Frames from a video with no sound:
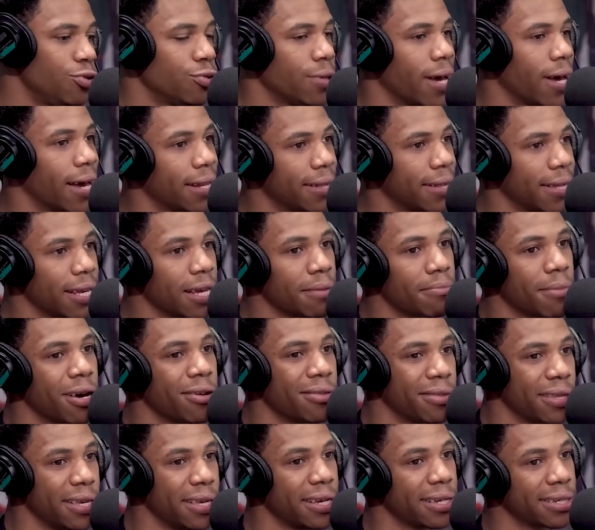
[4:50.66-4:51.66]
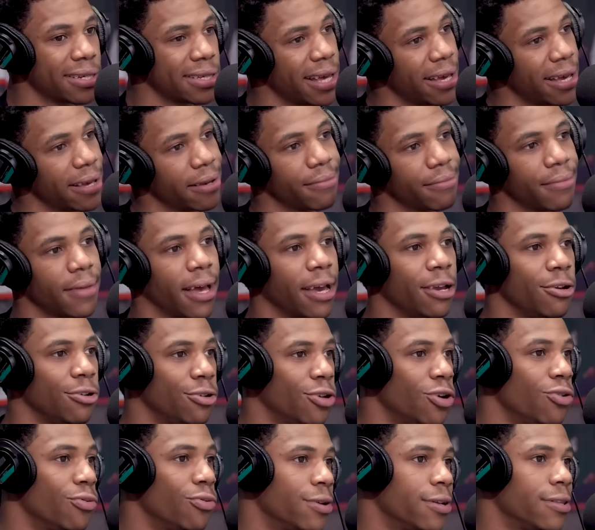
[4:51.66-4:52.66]
you just gotta think about things like how you
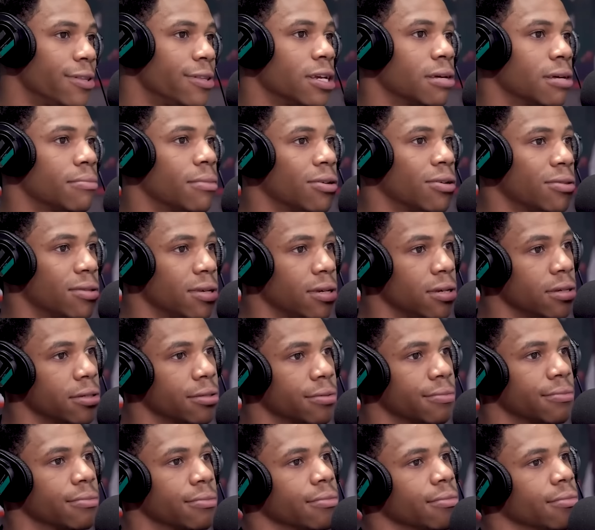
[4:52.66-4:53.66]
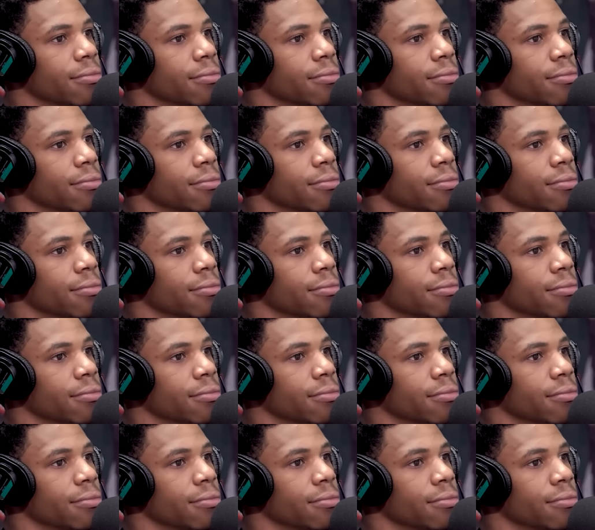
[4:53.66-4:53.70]
don't want to think about things.